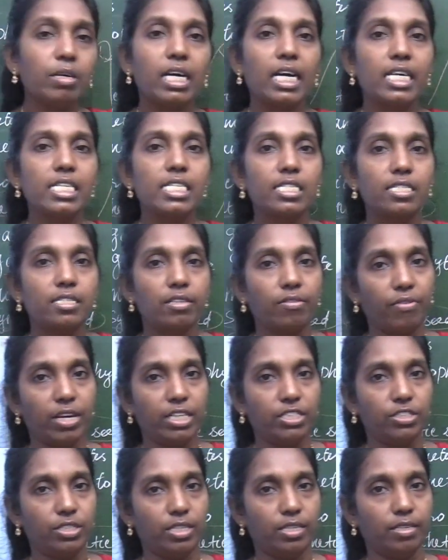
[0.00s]

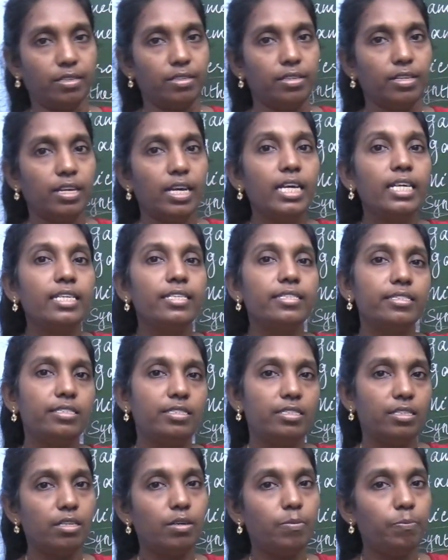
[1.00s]
conservation.
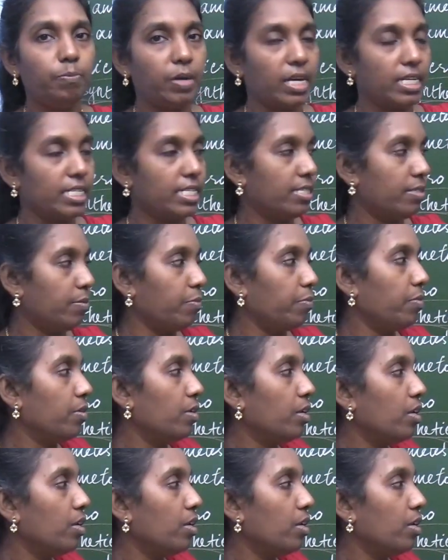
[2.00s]
Germ plasm.